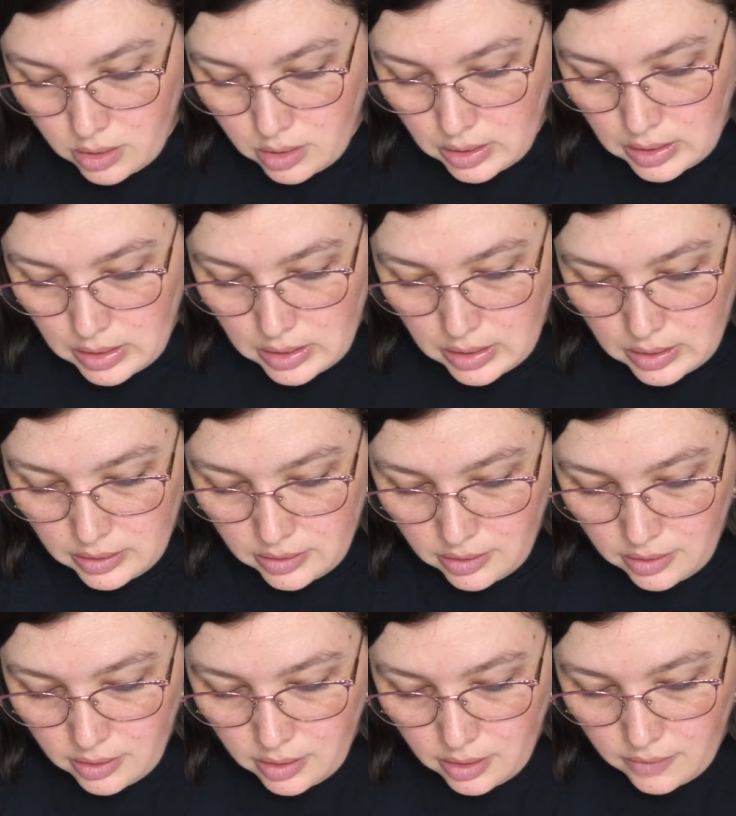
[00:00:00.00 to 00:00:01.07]
And
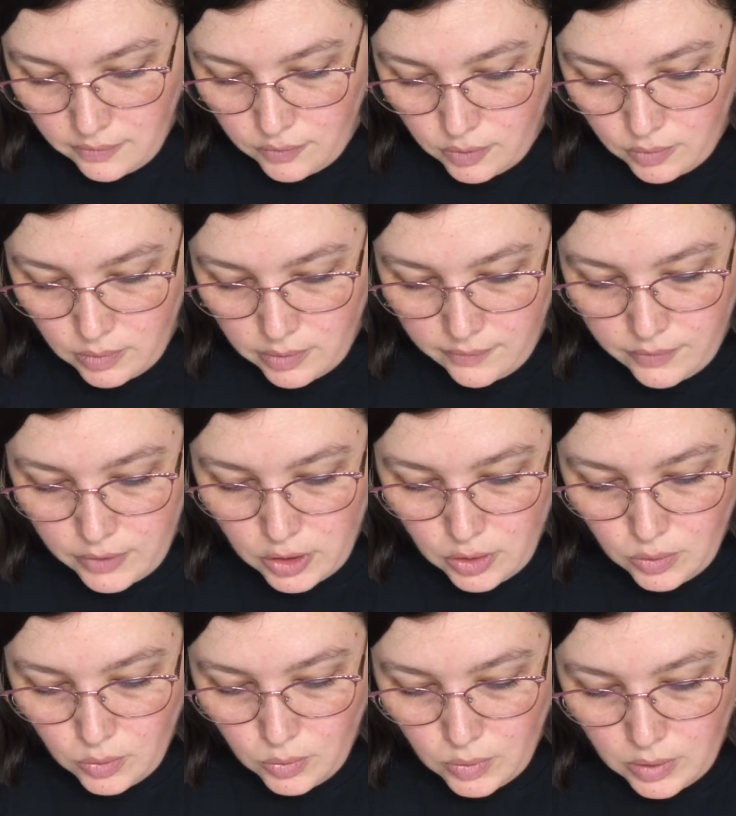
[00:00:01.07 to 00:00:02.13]
for
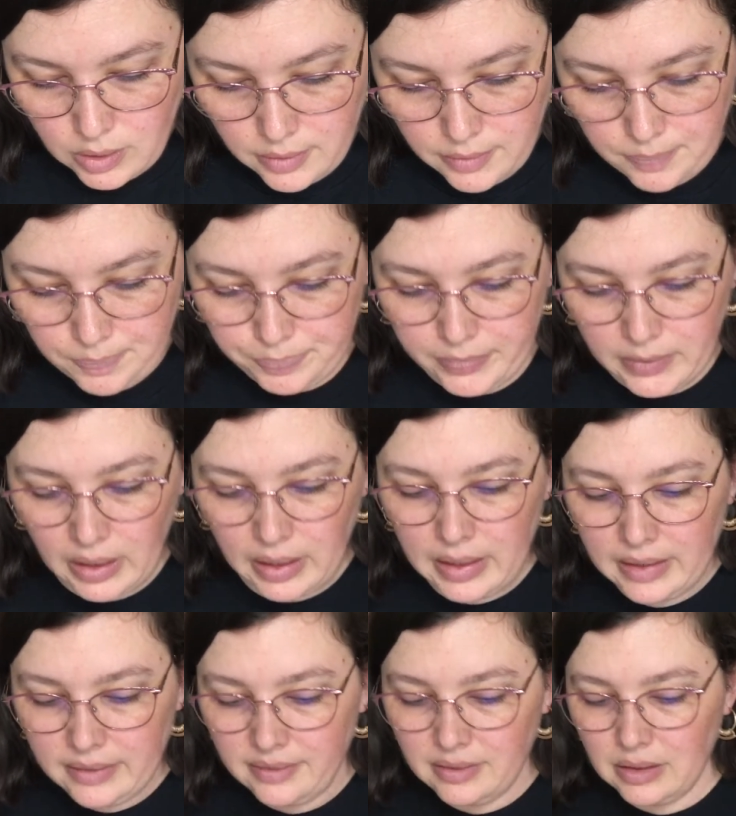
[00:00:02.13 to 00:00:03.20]
review, I
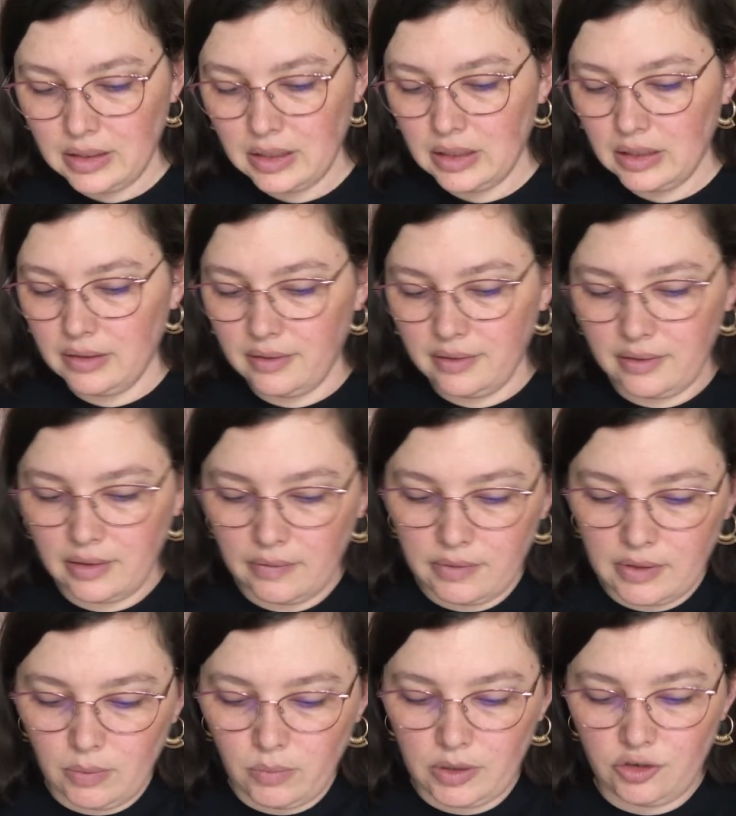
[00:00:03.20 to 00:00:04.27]
asked the kids if
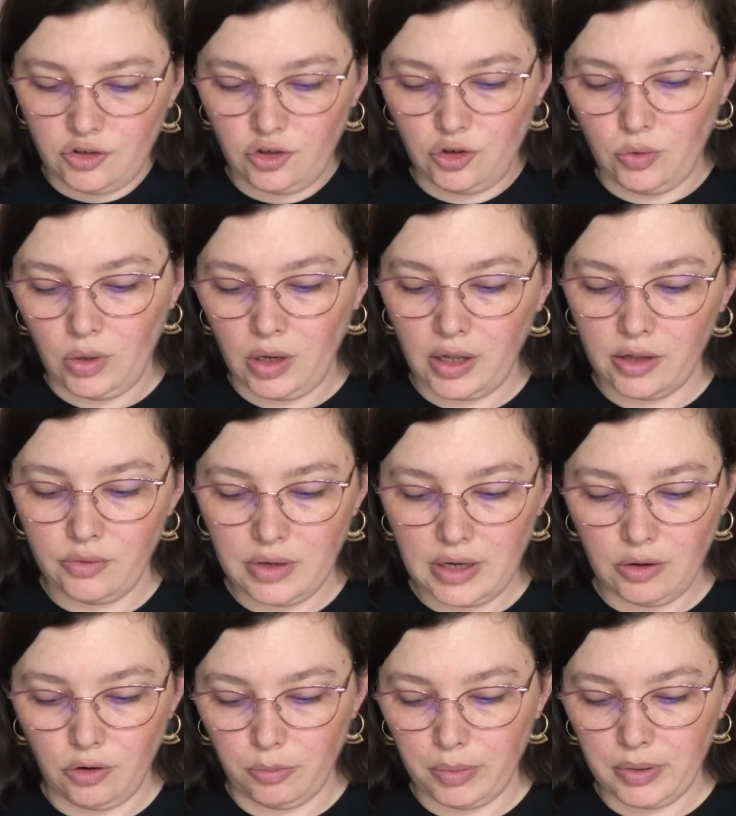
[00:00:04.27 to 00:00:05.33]
they wanted to do coloring
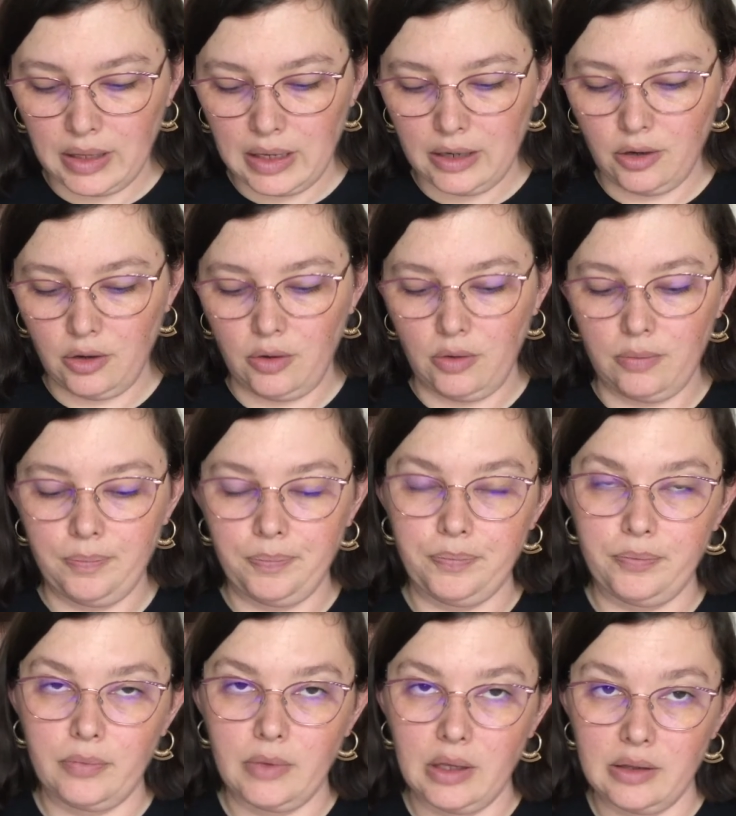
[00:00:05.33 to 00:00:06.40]
or Play-Doh.
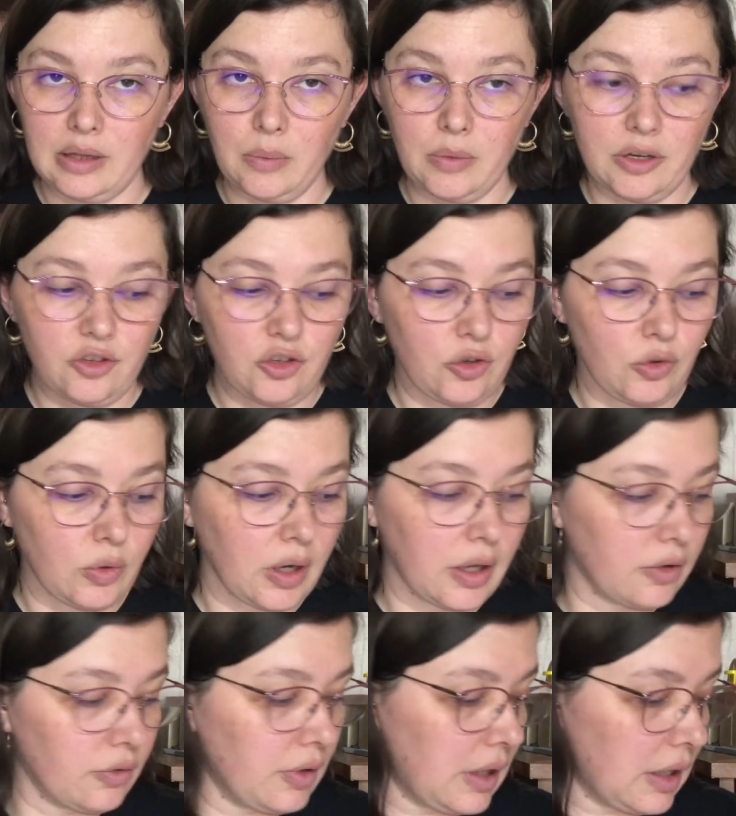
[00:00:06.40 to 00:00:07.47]
They wanted to do
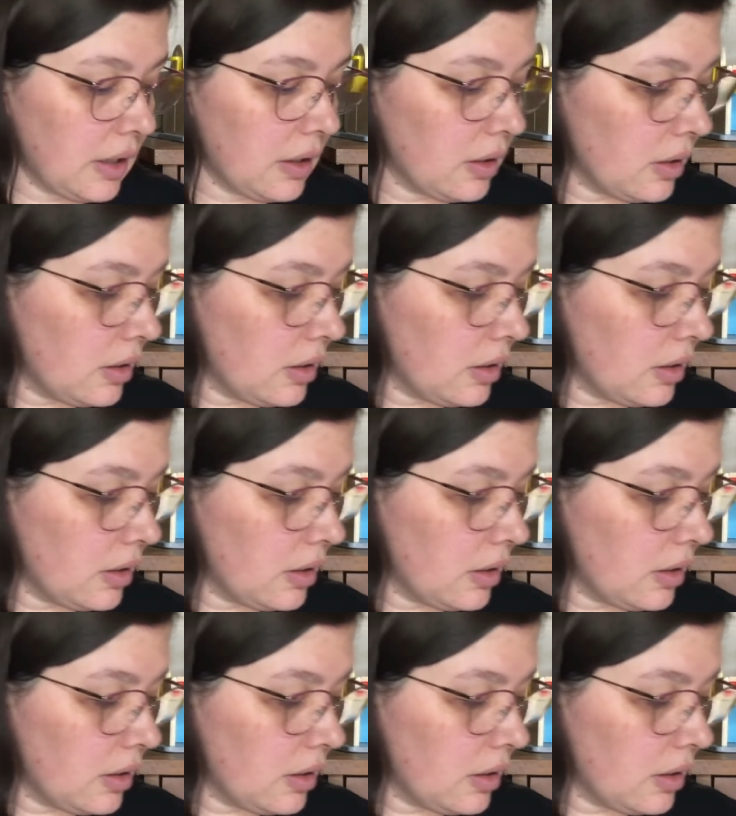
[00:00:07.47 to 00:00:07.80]
coloring,